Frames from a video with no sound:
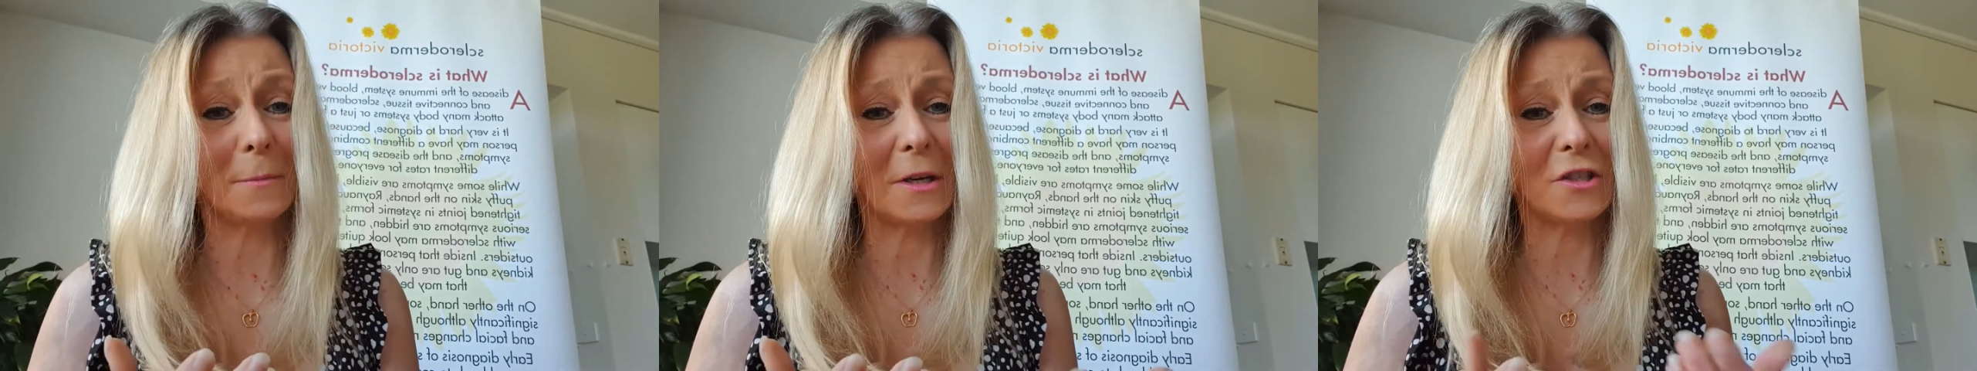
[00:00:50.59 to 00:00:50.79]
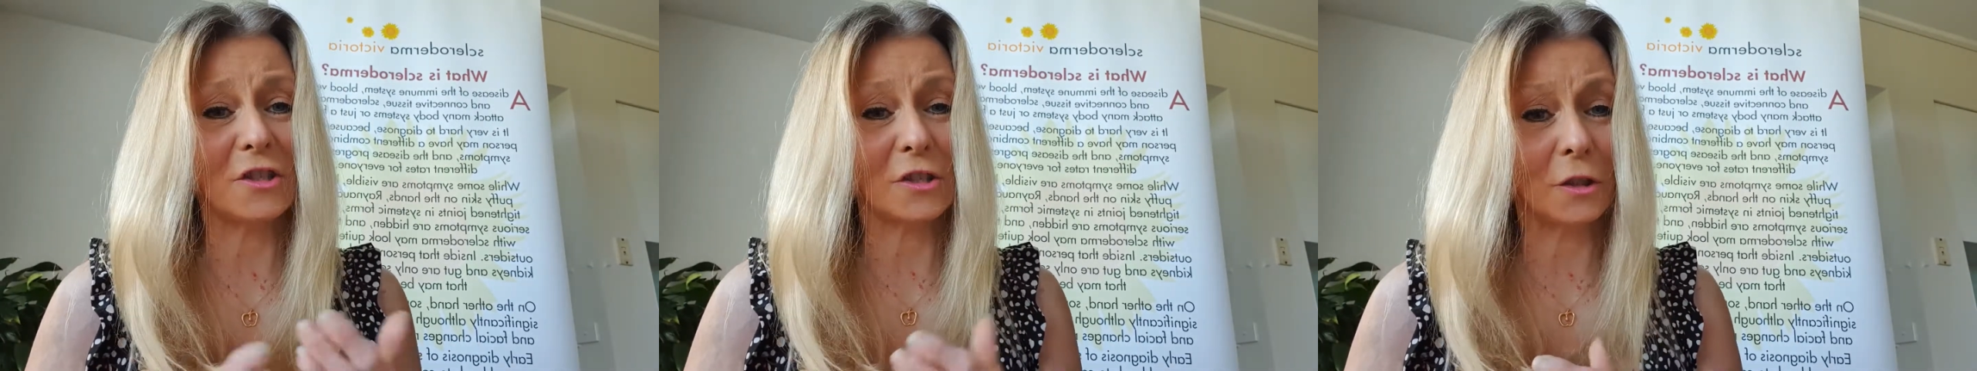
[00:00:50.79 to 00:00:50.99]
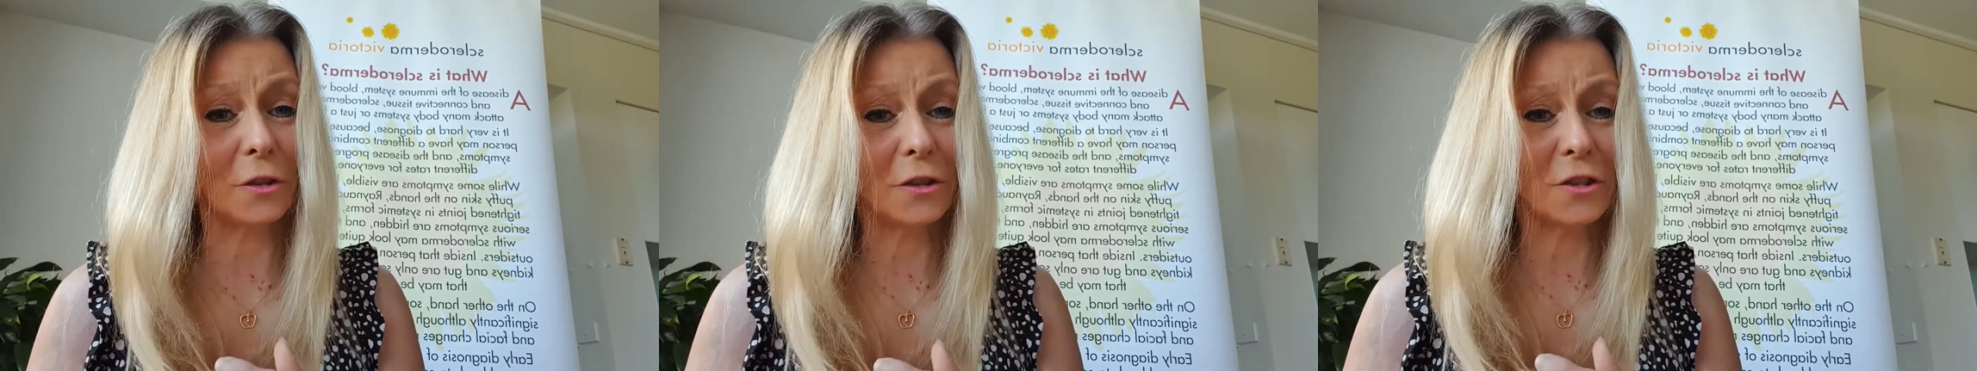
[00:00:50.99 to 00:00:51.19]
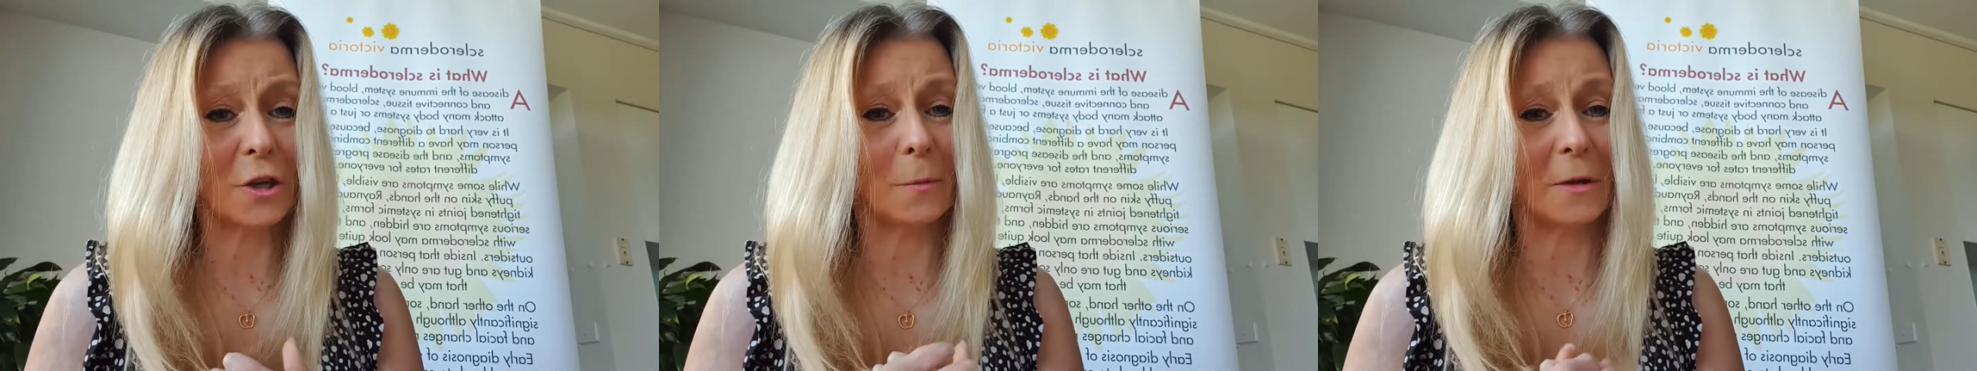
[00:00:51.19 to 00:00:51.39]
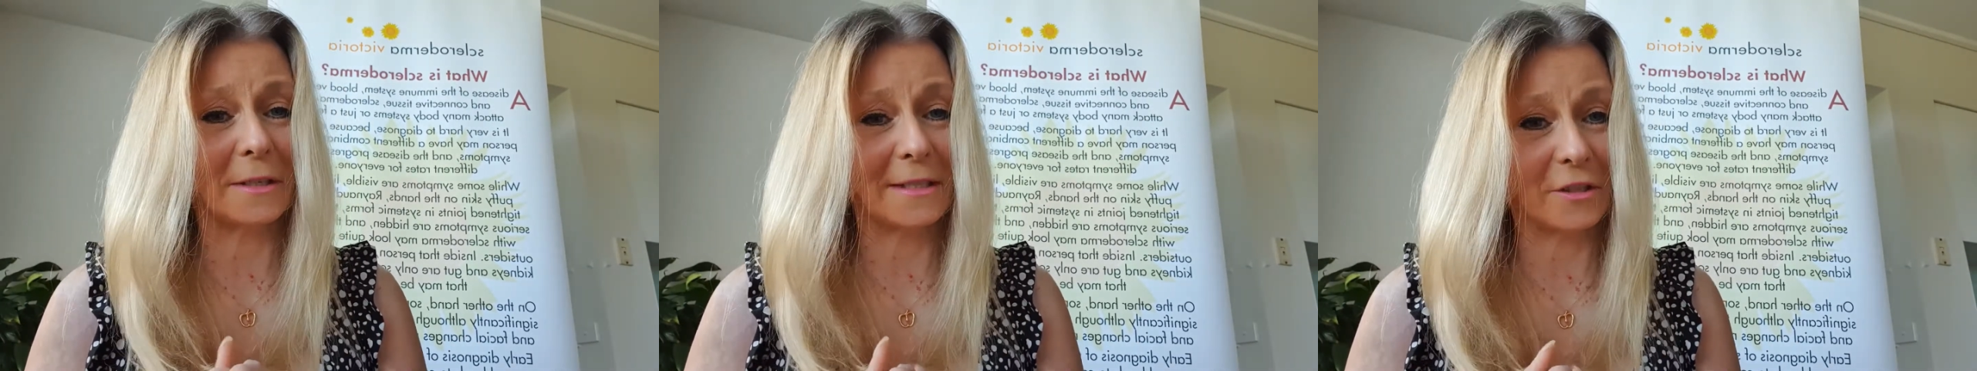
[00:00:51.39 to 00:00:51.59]
much
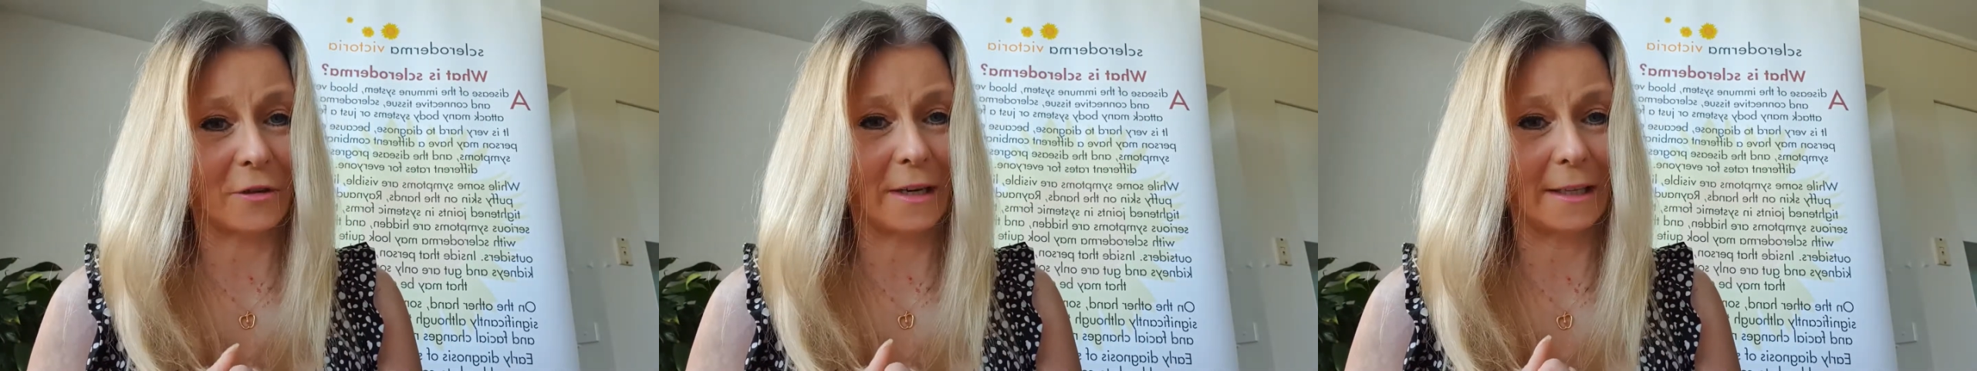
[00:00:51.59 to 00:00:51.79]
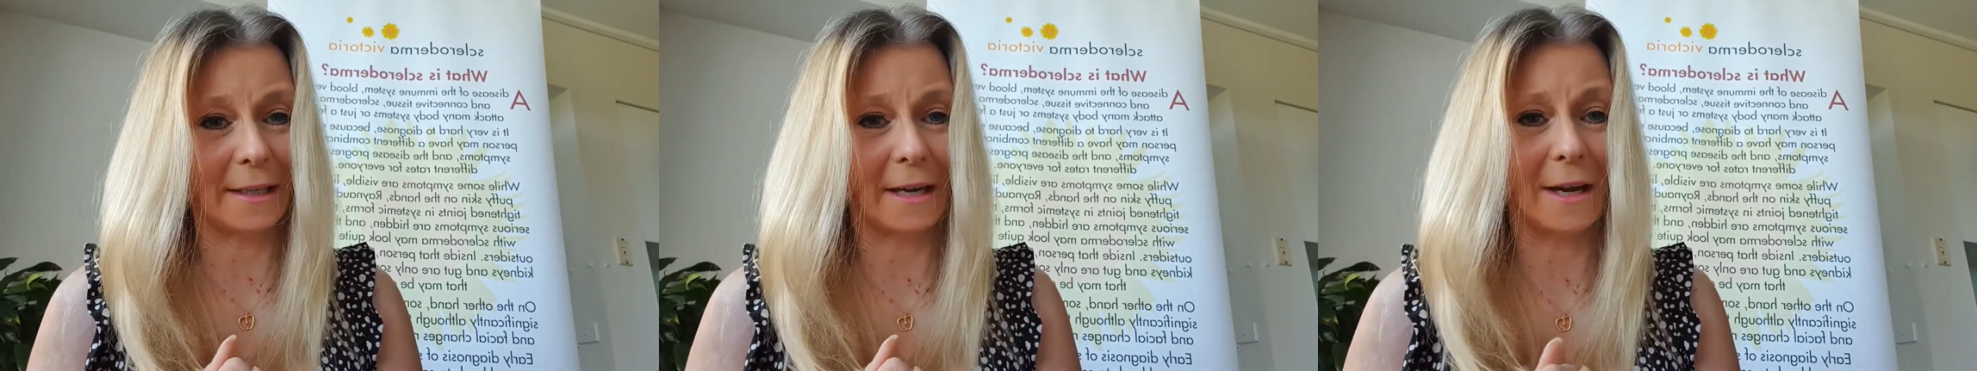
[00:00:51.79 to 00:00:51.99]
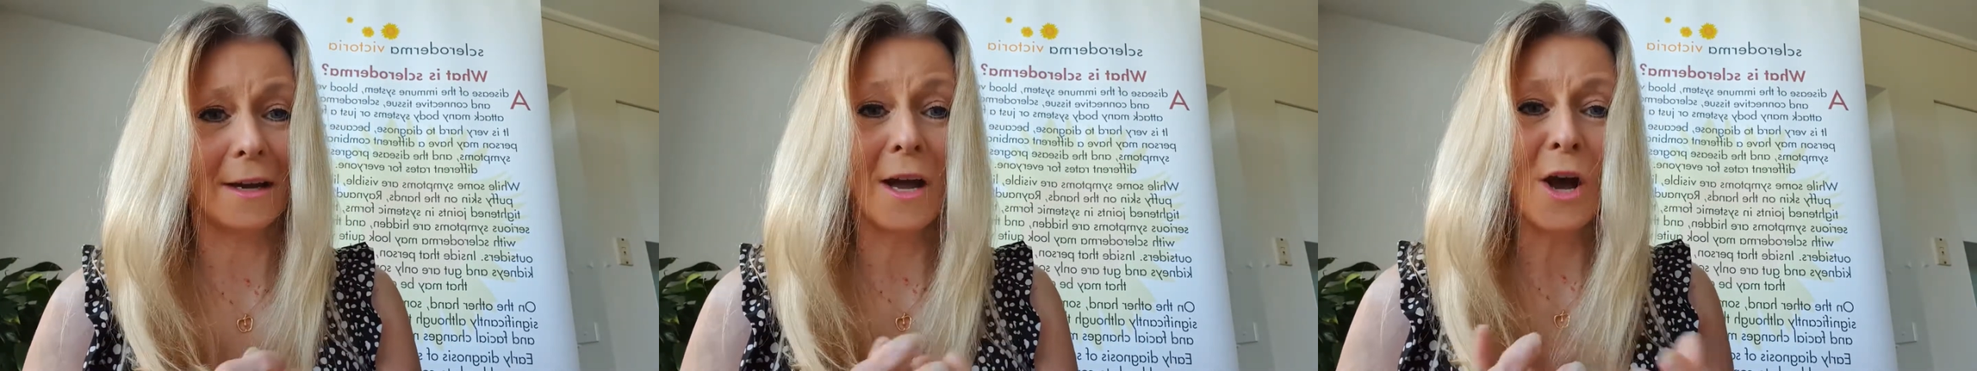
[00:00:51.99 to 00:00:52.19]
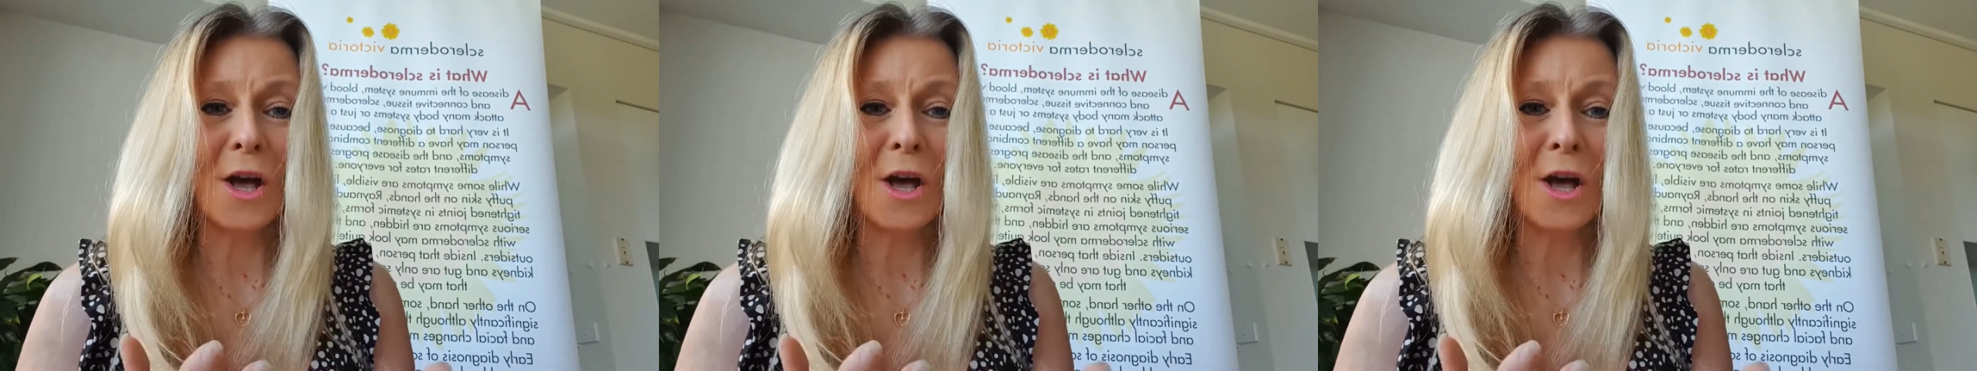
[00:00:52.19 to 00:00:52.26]
Scleroderma Australia,